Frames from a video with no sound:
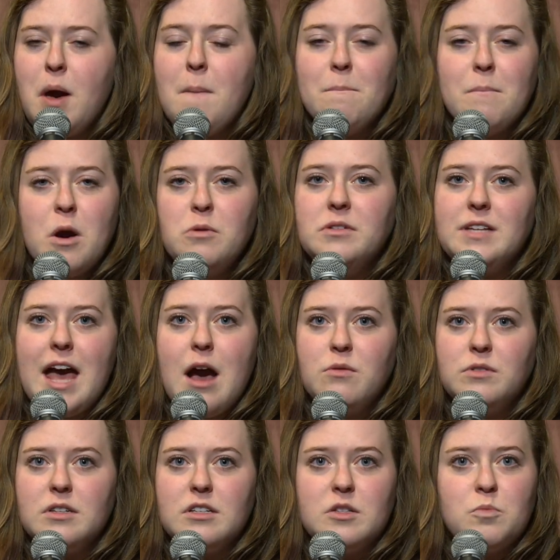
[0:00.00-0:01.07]
most
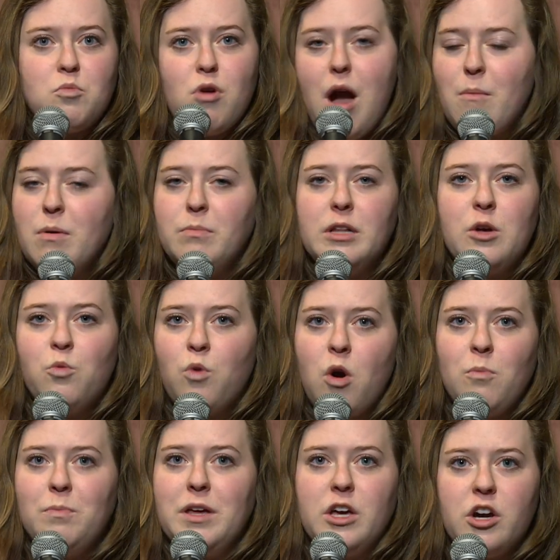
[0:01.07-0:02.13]
houses probably won't
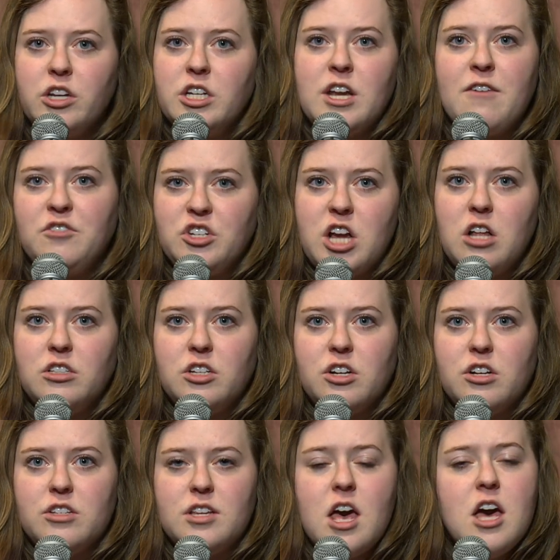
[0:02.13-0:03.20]
be good enough
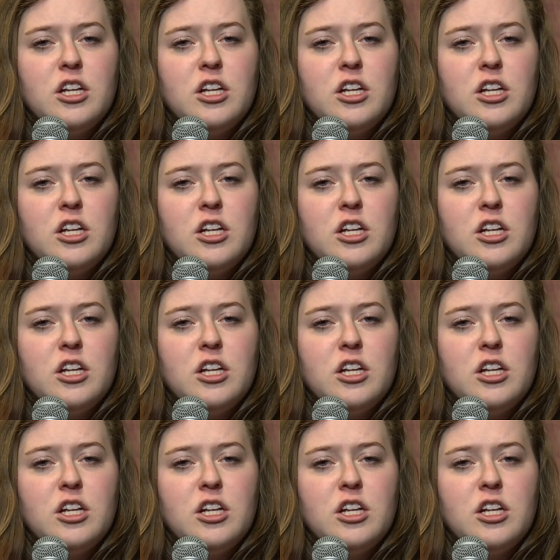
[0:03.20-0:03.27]
shelters